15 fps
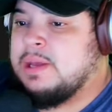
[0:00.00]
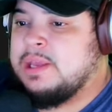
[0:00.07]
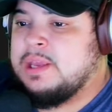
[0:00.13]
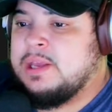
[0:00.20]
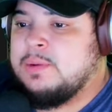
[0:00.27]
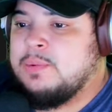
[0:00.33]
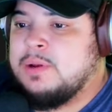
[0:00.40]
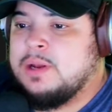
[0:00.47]

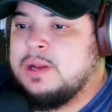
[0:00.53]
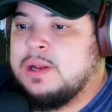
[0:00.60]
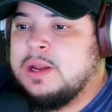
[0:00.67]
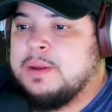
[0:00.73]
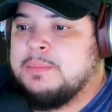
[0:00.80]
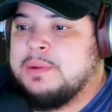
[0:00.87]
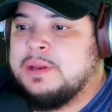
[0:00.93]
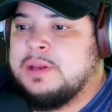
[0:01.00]
kid wouldn't
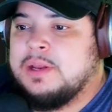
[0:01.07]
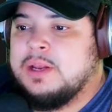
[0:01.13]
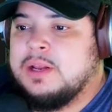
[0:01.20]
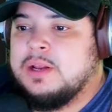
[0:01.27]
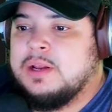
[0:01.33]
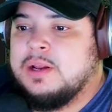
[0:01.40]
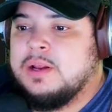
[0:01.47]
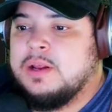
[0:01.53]
let me,
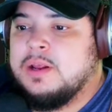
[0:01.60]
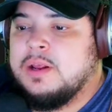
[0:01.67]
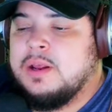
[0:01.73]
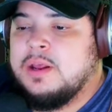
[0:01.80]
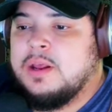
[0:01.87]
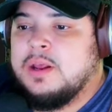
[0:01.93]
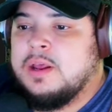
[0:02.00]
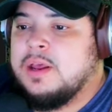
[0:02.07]

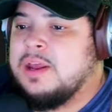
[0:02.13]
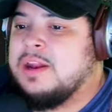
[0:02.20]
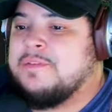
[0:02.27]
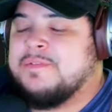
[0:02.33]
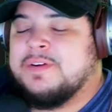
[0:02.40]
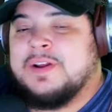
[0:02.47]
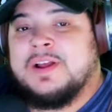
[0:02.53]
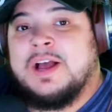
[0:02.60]
and I
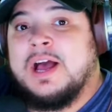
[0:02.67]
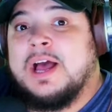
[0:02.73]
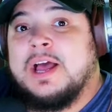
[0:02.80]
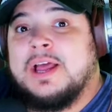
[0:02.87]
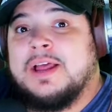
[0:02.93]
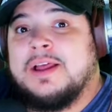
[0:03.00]
forgot.